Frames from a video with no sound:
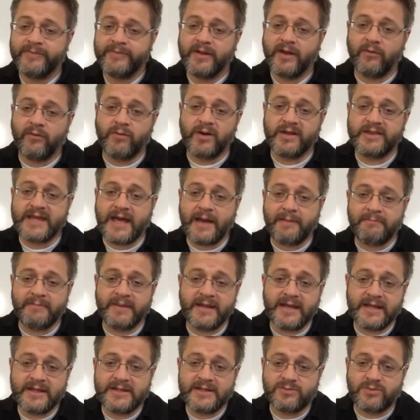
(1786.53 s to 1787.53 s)
And what that
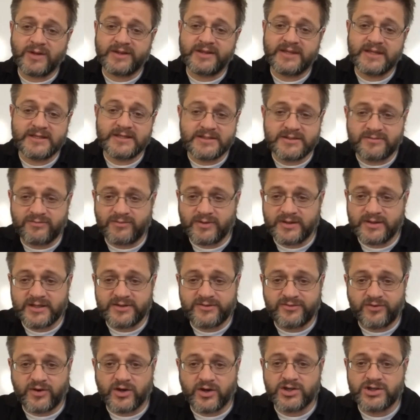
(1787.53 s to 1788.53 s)
means, what
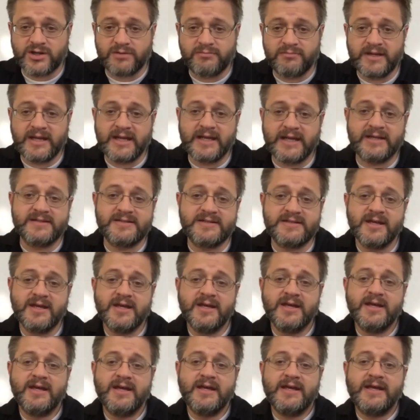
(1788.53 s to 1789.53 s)
this function means
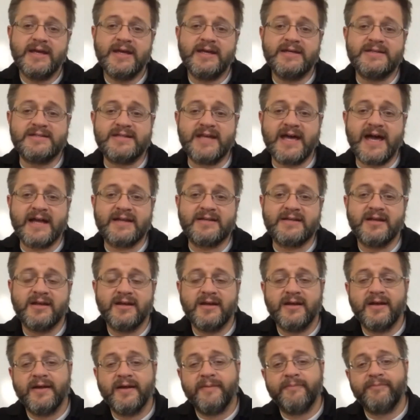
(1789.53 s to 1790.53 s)
is that
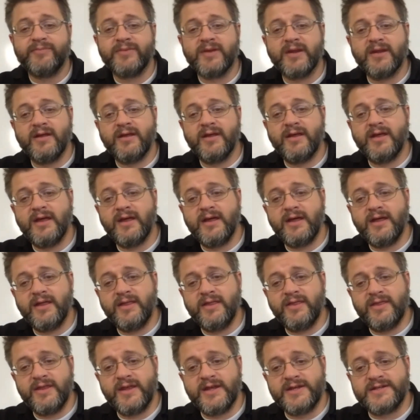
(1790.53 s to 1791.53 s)

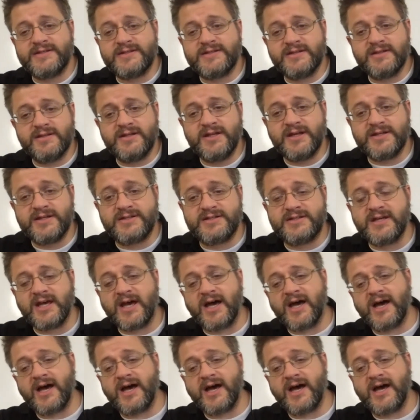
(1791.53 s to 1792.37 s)
this